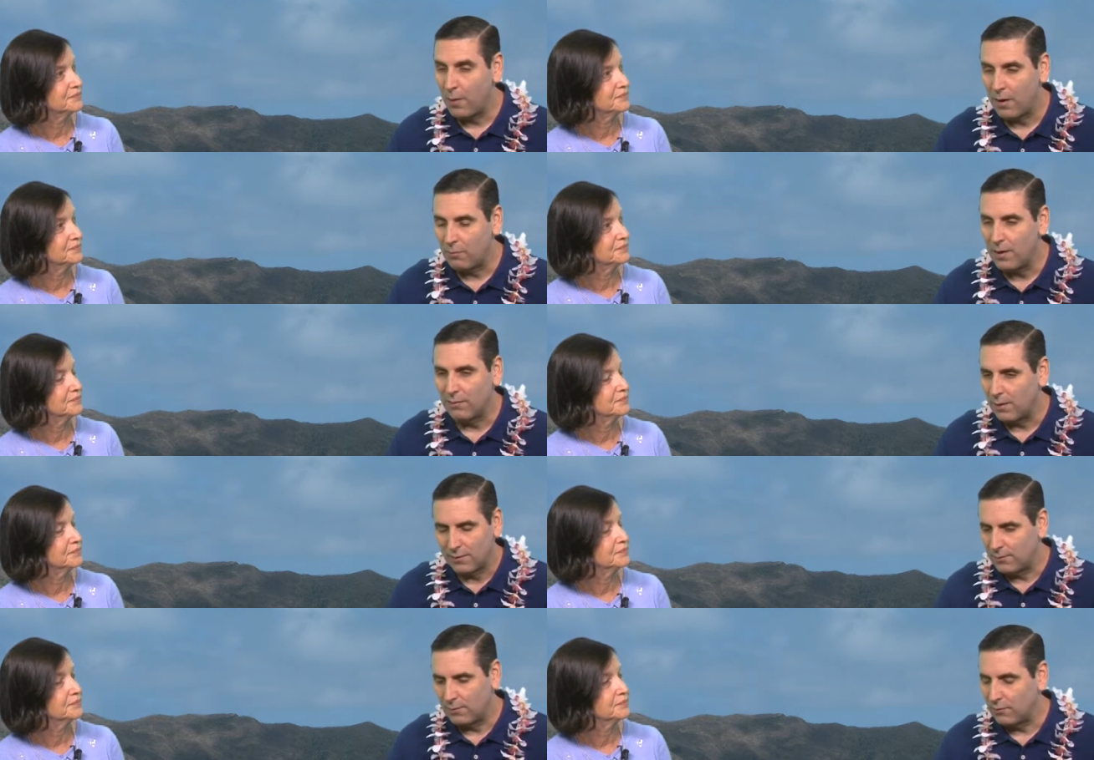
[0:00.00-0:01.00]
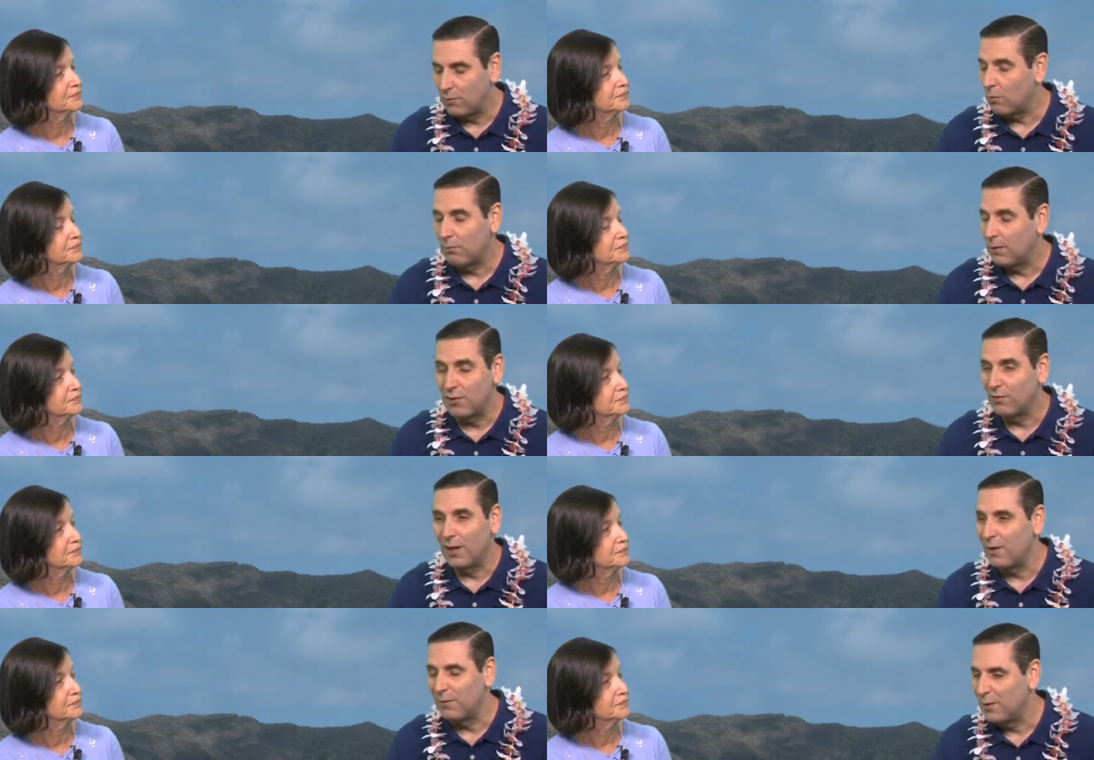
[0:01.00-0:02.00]
Speaker 1: apparent reason, there's no
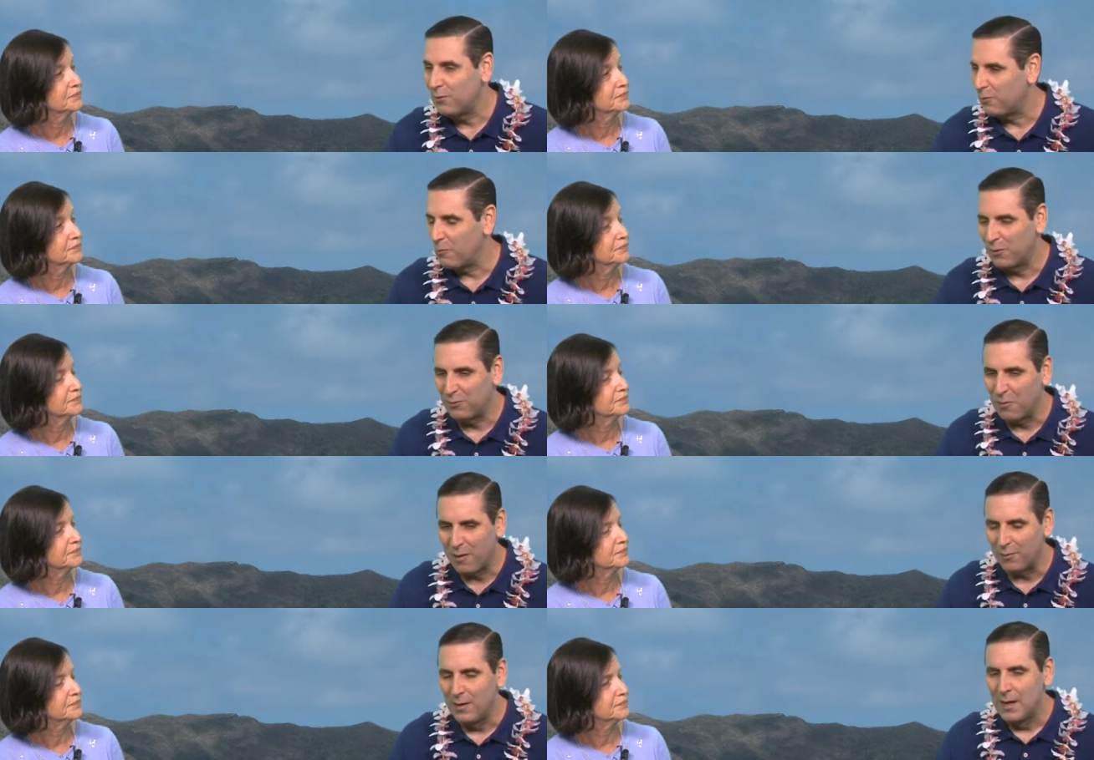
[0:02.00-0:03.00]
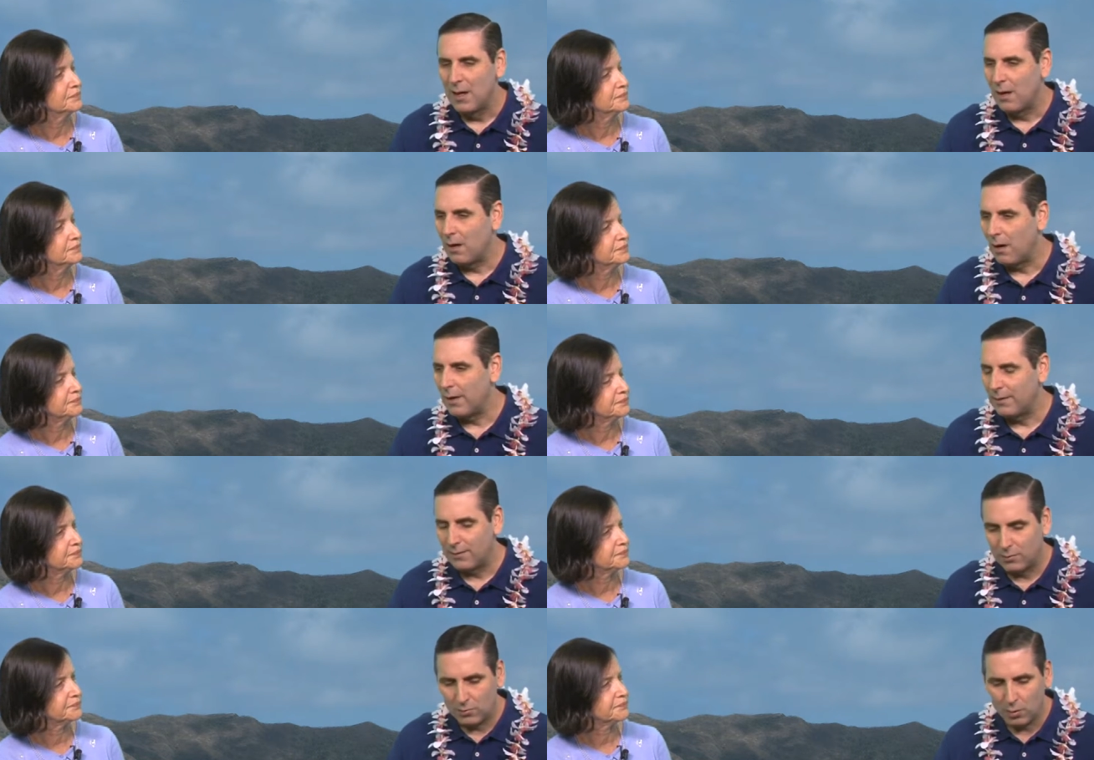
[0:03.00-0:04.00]
legislative history whatsoever, uh,
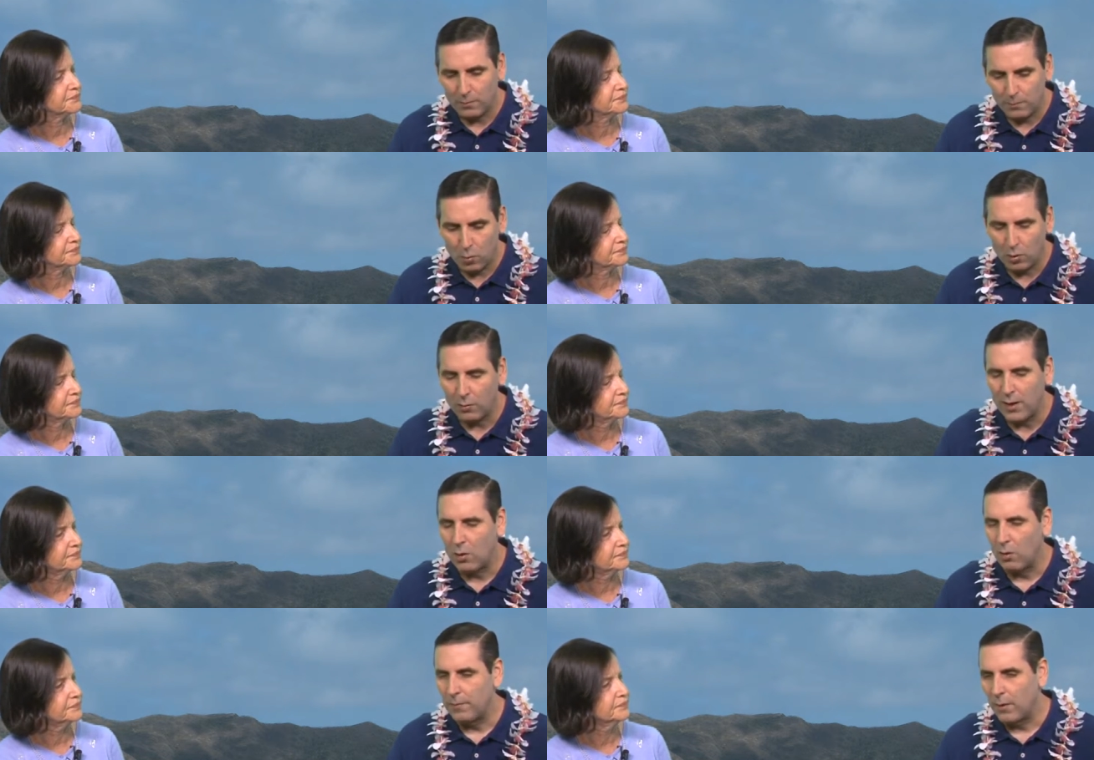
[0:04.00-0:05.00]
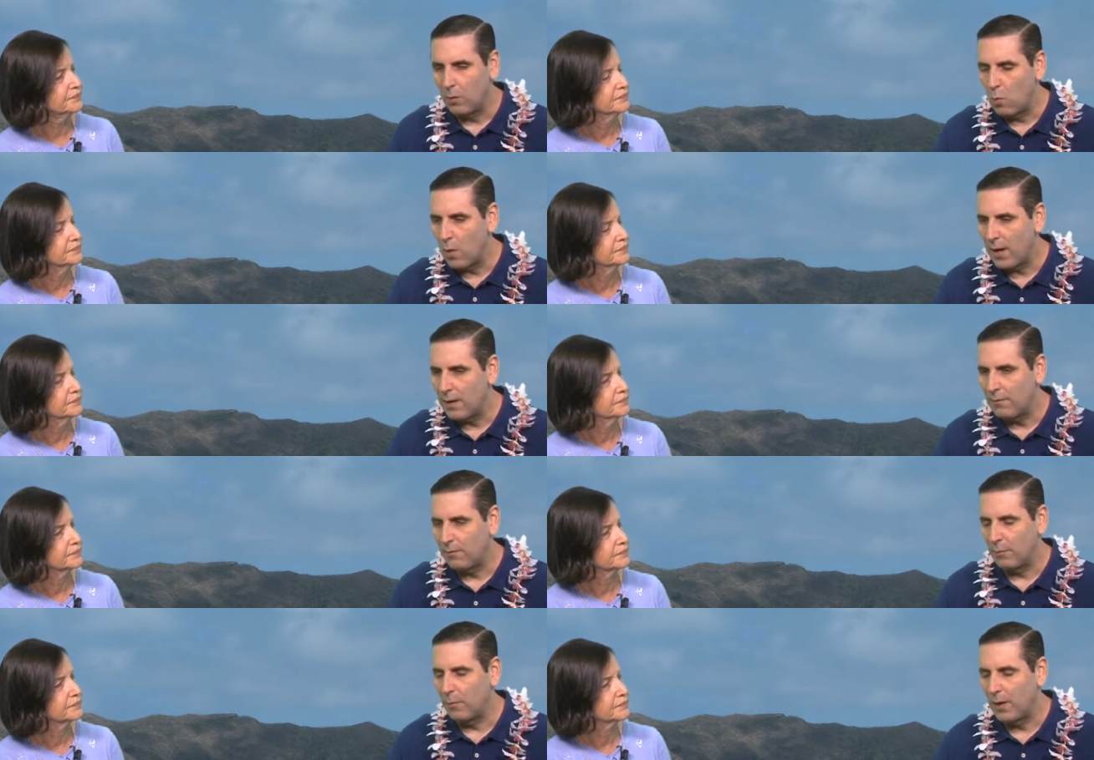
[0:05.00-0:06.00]
took Puerto Rico away
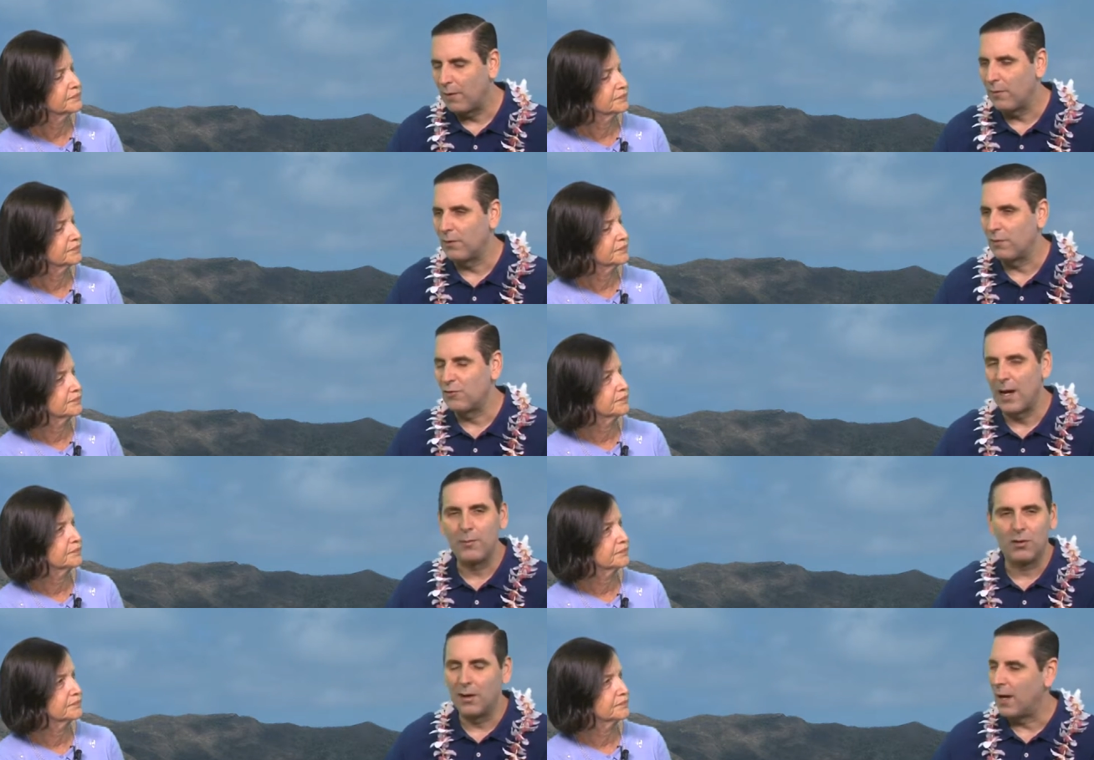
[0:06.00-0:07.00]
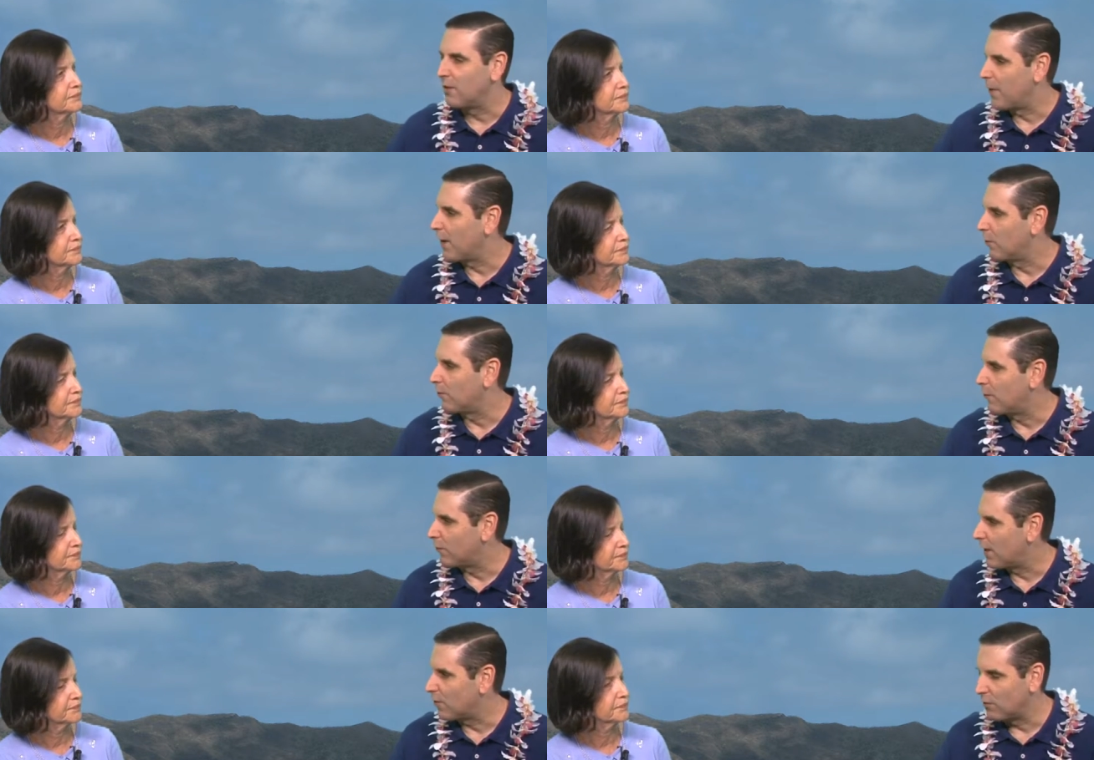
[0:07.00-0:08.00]
from the benefits of Chapter 9's bankruptcy
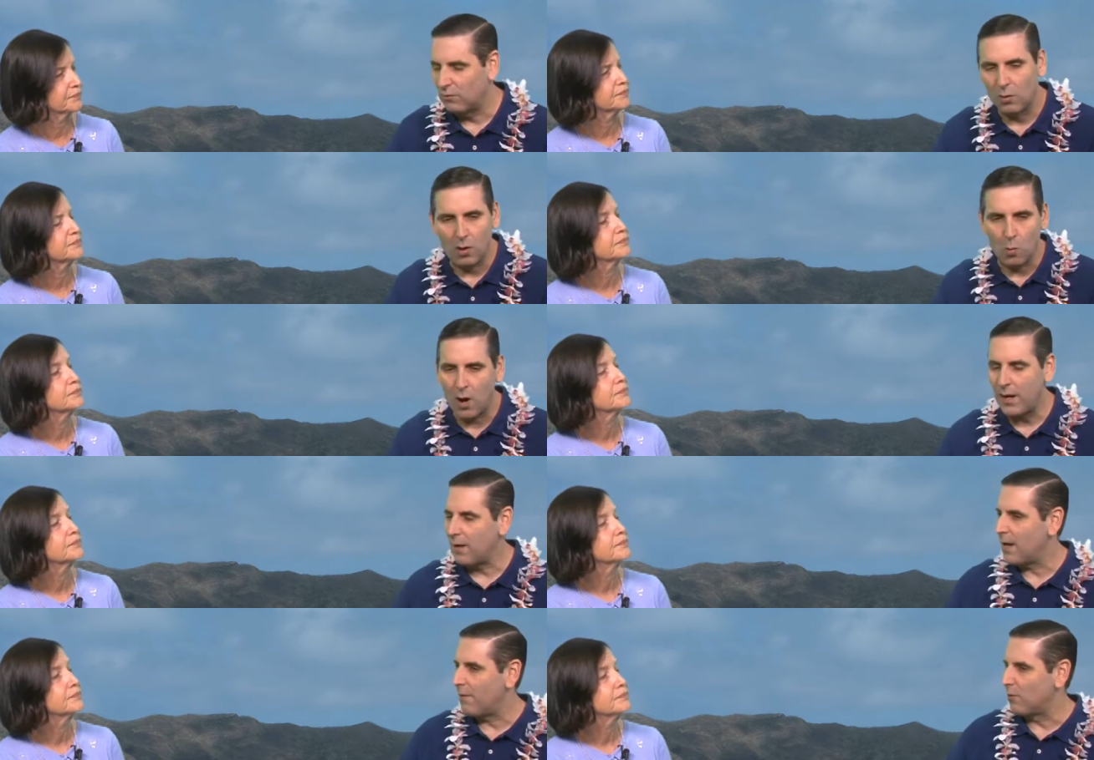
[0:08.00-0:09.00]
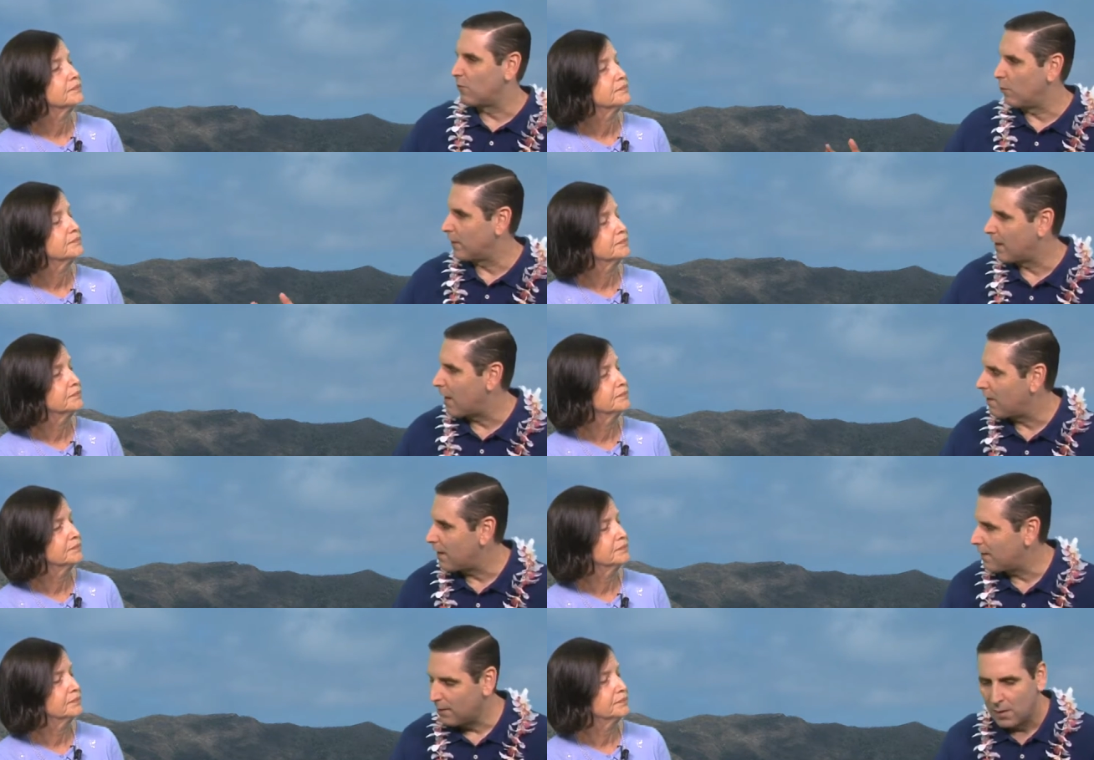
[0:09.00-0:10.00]
protection. So Hawaii can have
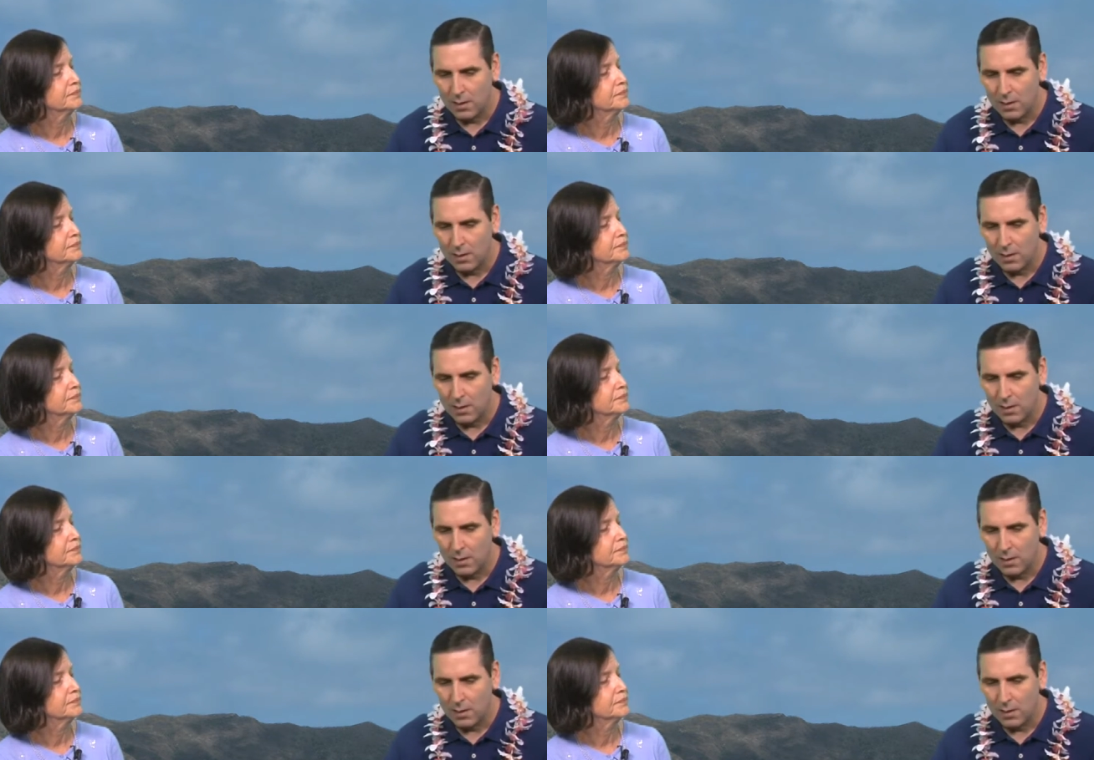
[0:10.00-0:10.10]
instrumentalities,